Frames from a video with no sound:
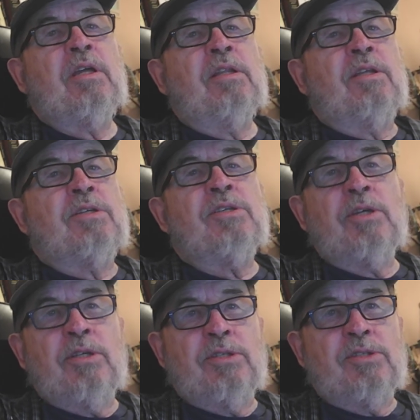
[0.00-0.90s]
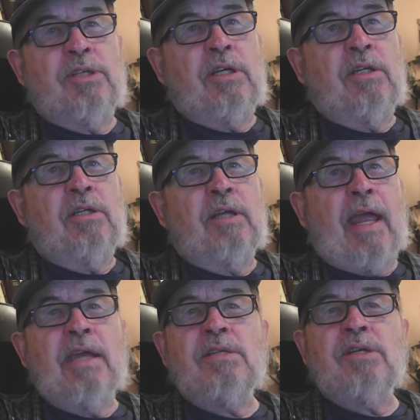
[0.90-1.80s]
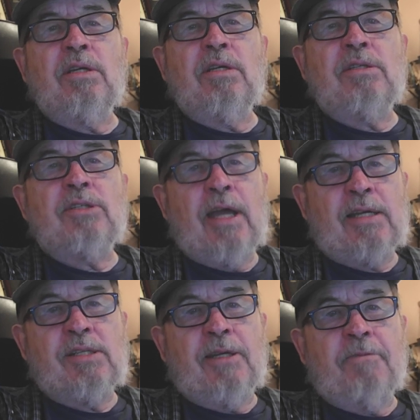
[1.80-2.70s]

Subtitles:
this is the Ancient Texan.